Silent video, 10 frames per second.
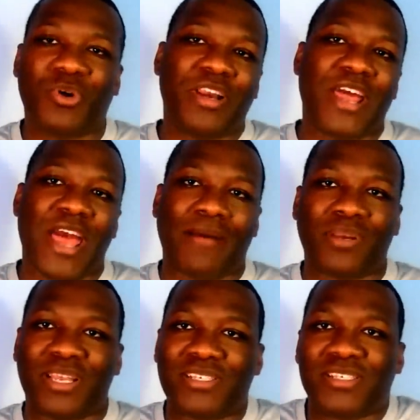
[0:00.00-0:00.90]
Wasn't
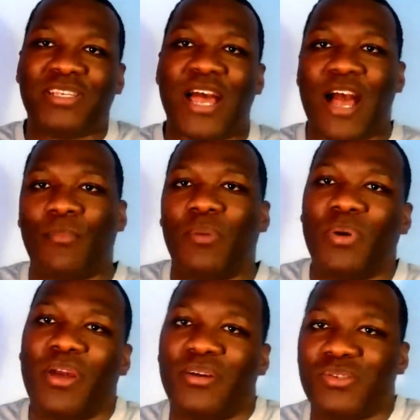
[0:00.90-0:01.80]
happening. That's just not how my
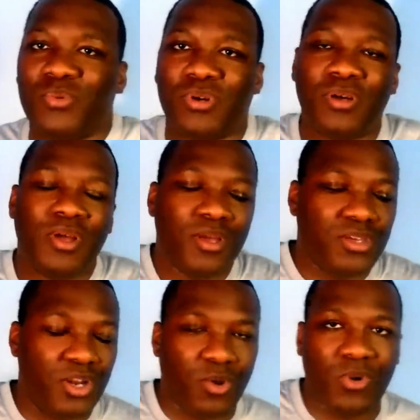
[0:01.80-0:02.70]
parents were,
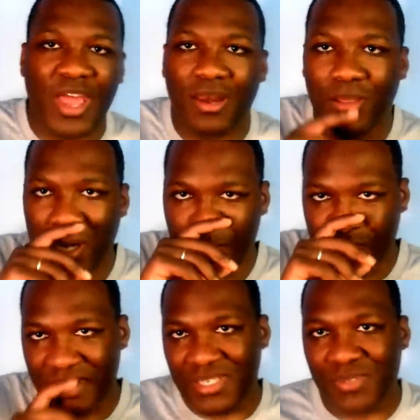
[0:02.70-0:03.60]
you know, handling their
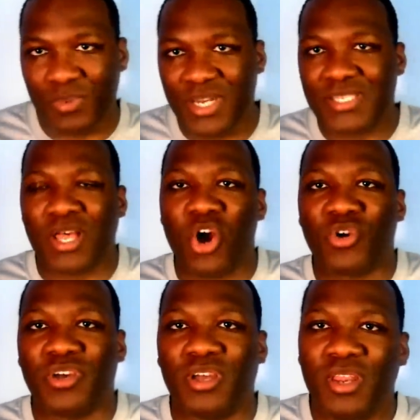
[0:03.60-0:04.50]
business. But it's
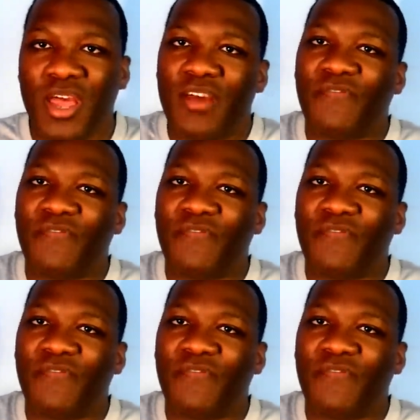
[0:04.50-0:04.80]
all good.